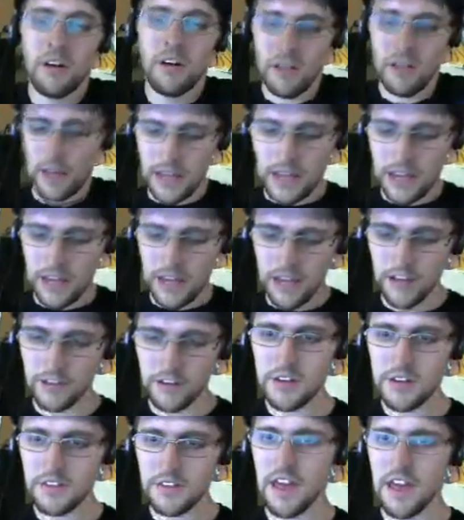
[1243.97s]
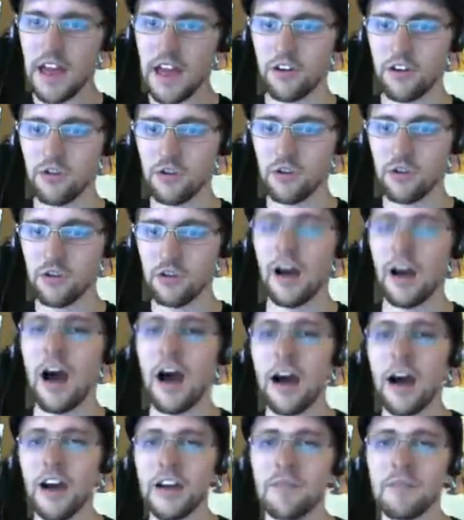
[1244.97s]
and you get the actual
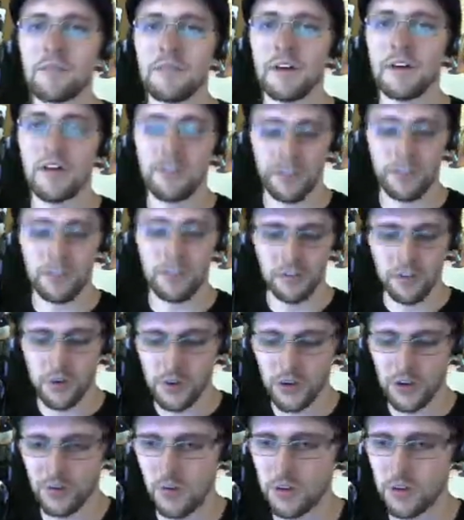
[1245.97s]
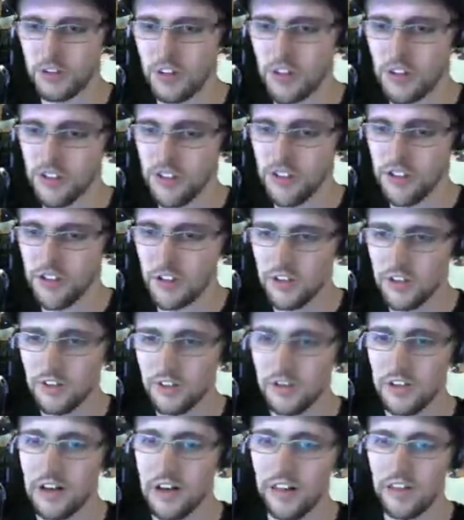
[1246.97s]
time to do your rotations. Get
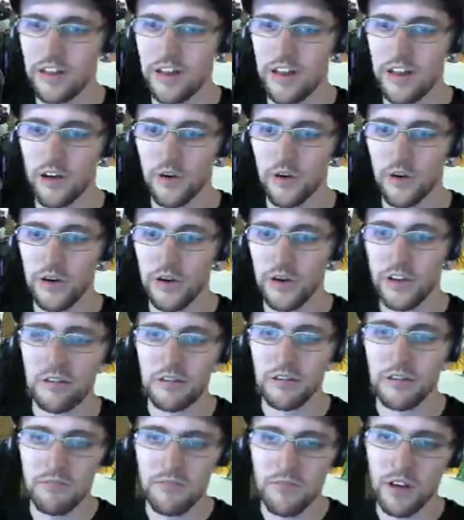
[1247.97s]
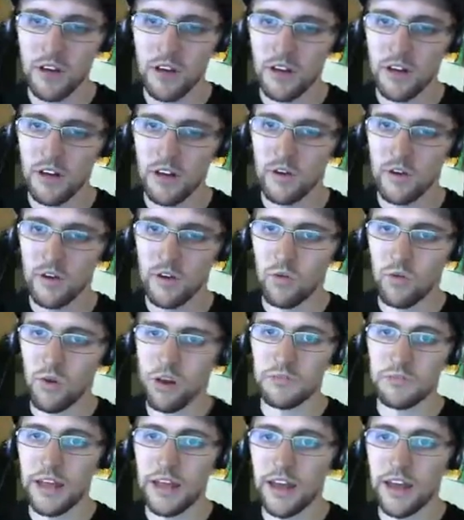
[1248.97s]
out of the AoE, watch them
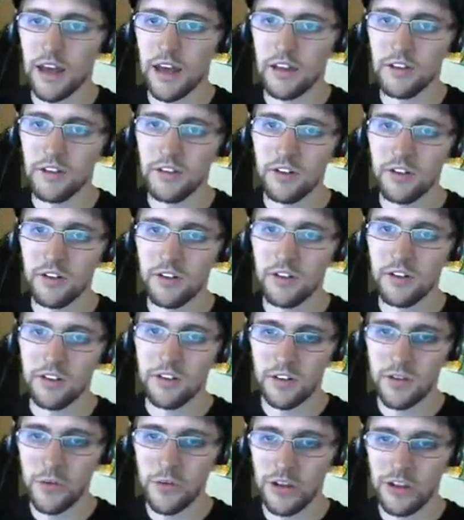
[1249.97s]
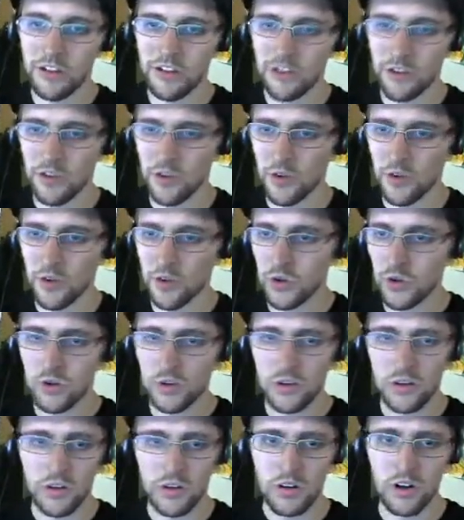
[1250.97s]
land, see which two
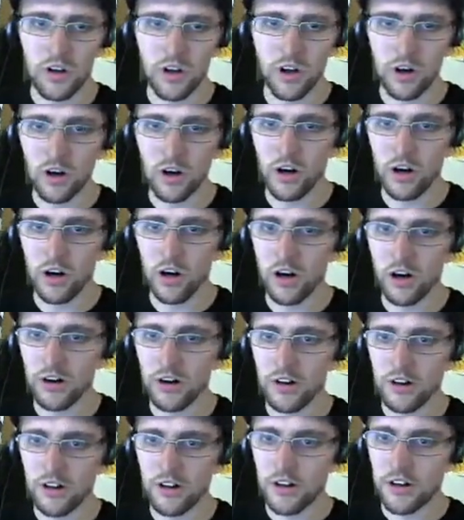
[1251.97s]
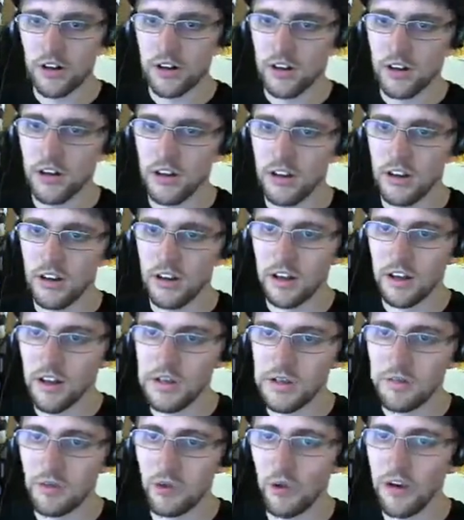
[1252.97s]
are gonna hit
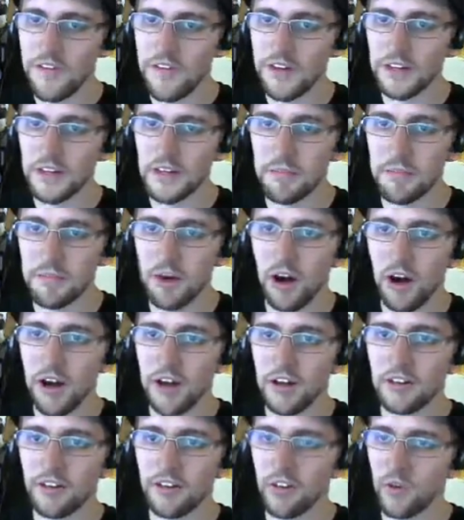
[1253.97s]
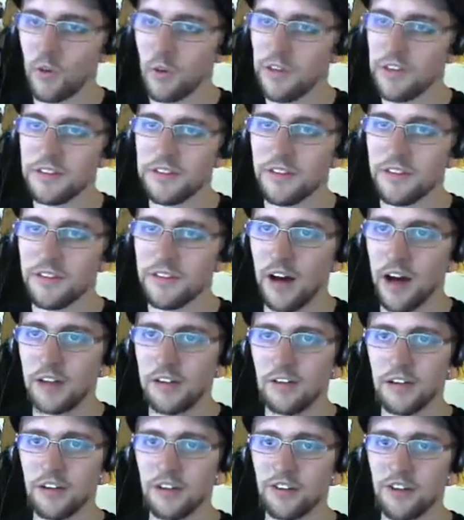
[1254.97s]
people, and then get behind the one that's not.
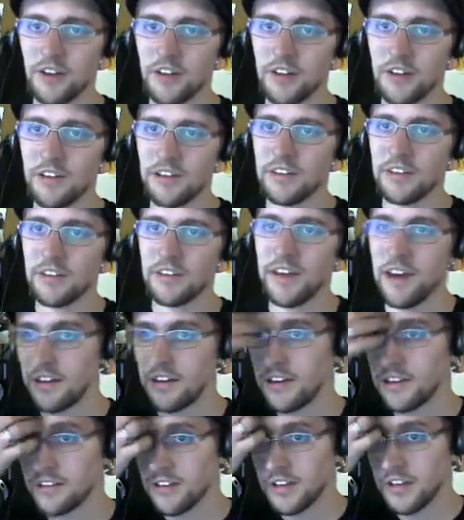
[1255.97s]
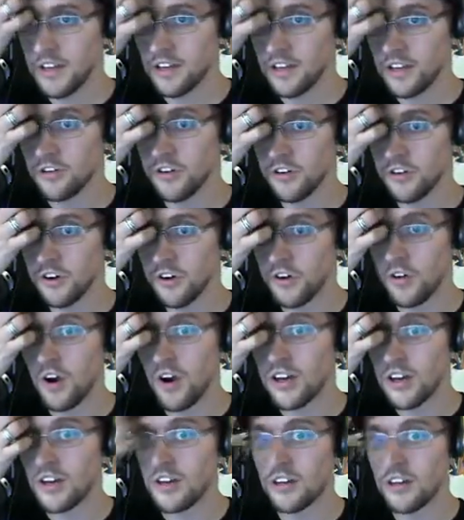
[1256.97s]
Just like that. He's gonna get Lunar Cry in.